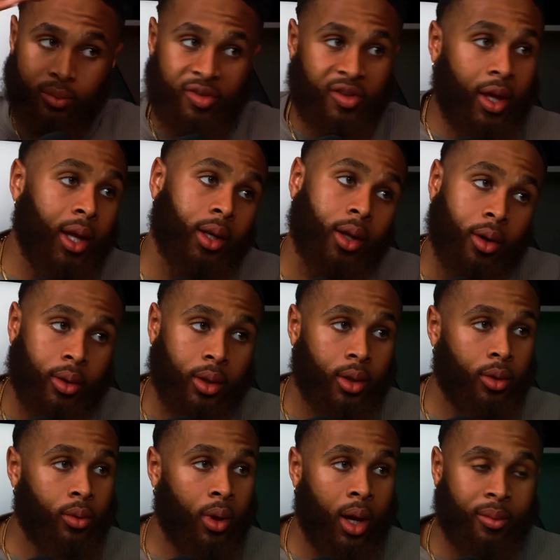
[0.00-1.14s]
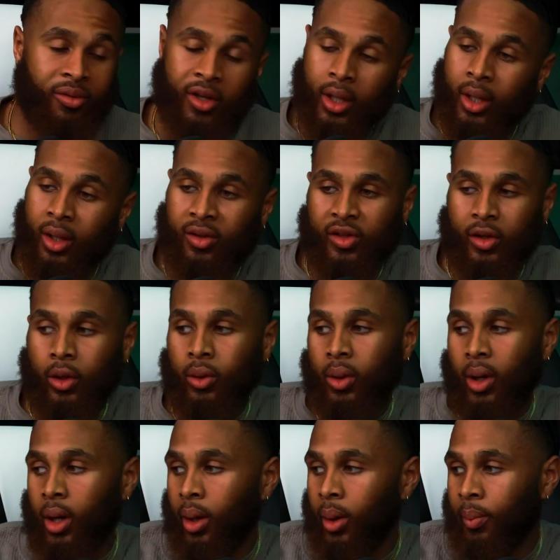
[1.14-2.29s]
stand on it. You know what I'm saying?
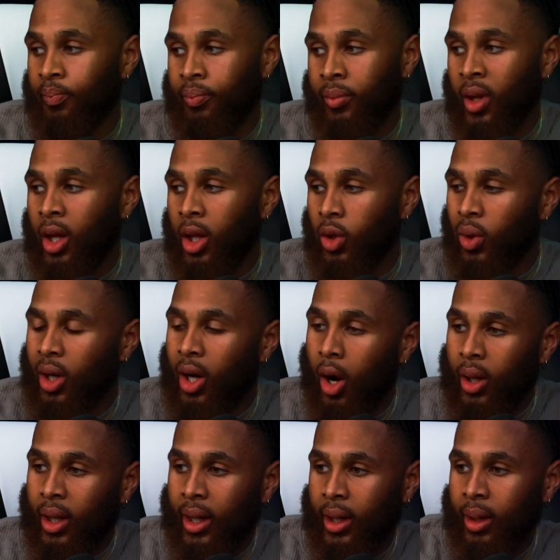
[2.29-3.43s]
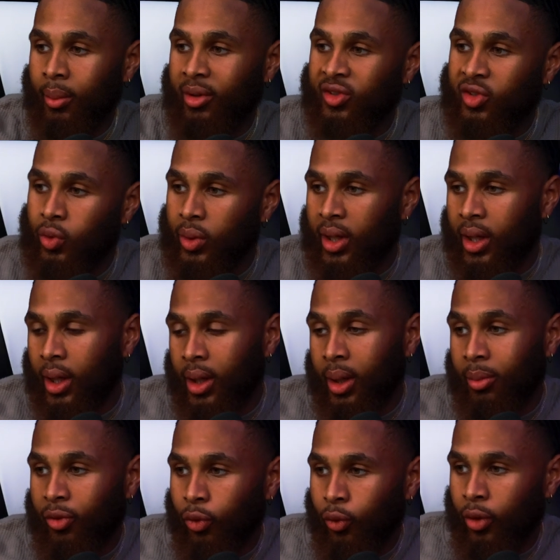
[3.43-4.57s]
So you could call that a number 2, and then a
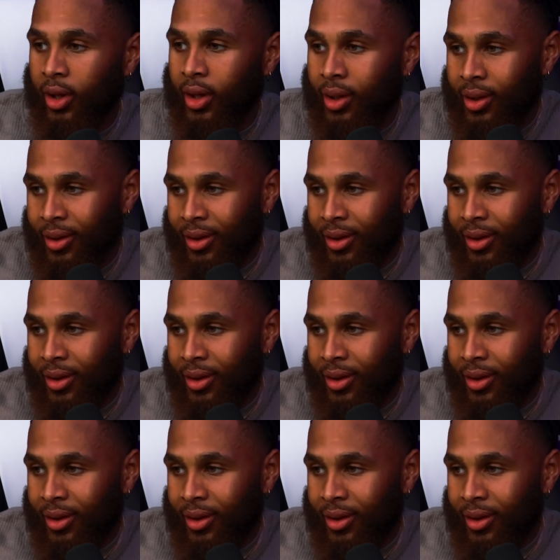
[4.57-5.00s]
number 3, I